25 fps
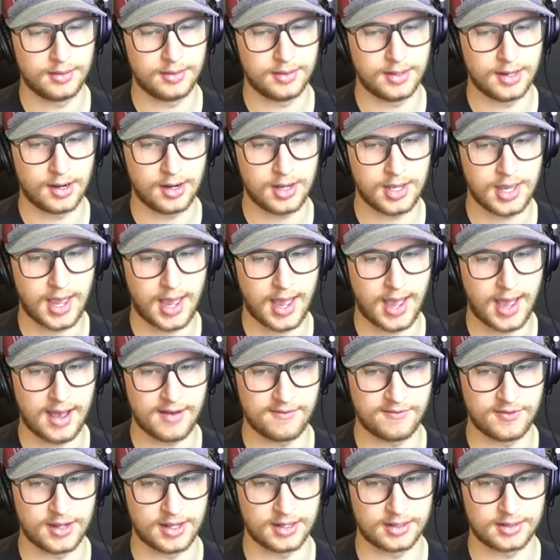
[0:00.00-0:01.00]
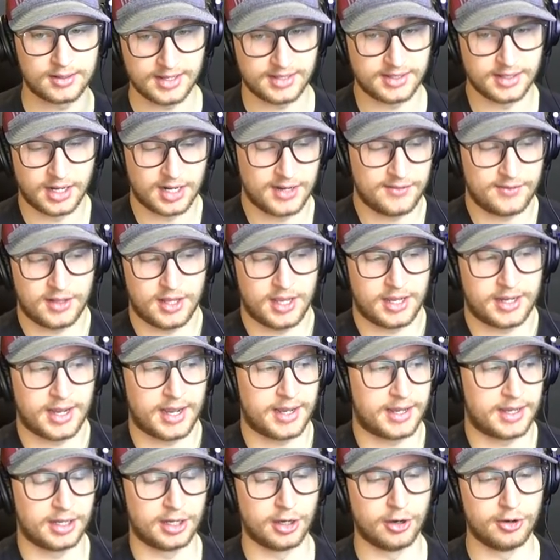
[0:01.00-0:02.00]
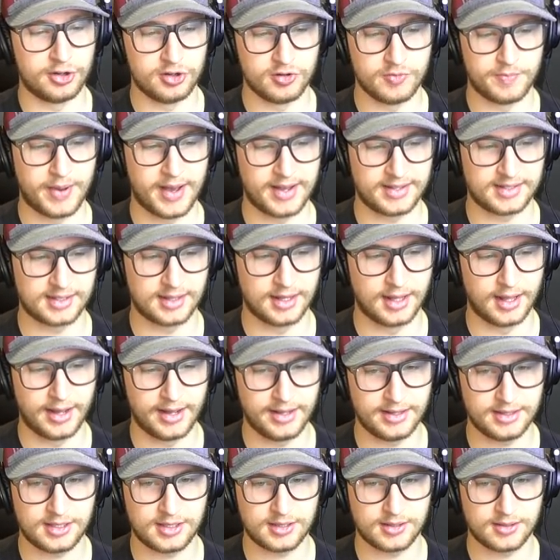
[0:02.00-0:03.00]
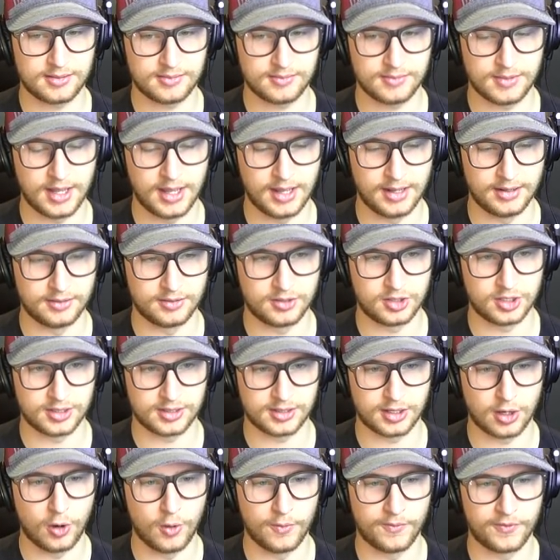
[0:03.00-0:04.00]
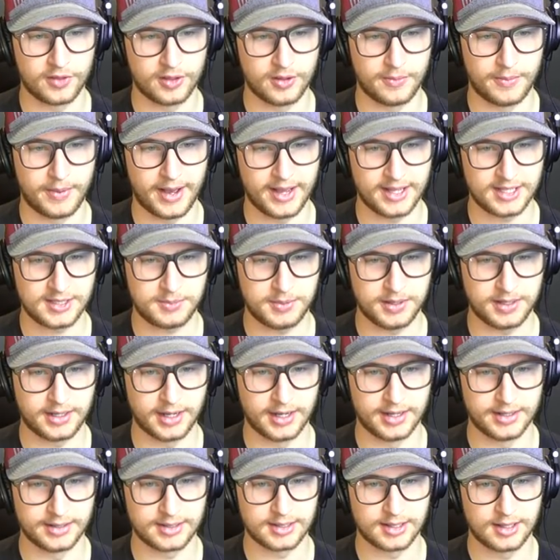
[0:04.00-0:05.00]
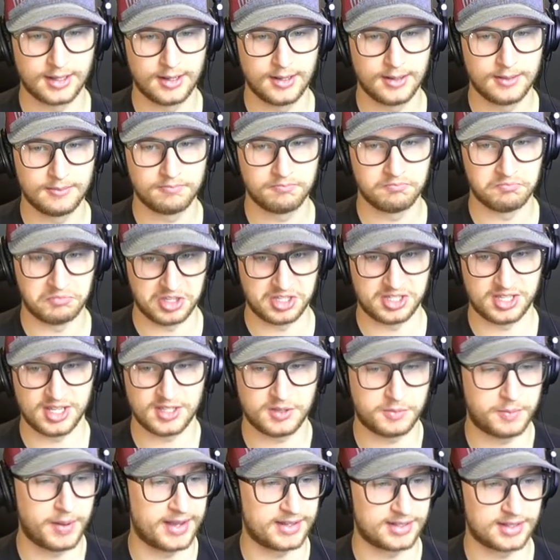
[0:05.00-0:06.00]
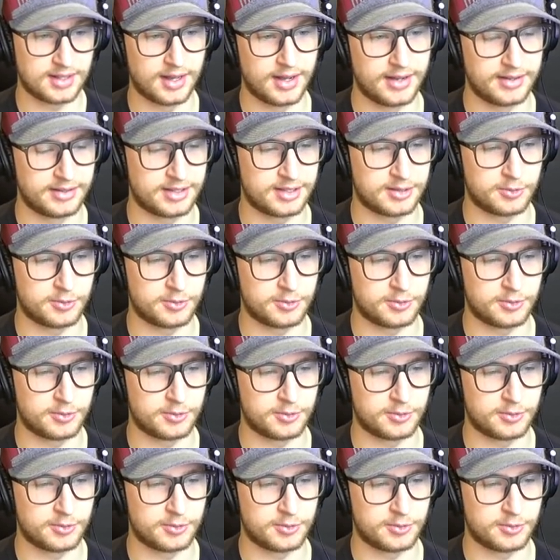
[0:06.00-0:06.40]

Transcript: There you have it. It's not even like I can go do best lines and just hope for the best because this is best lines.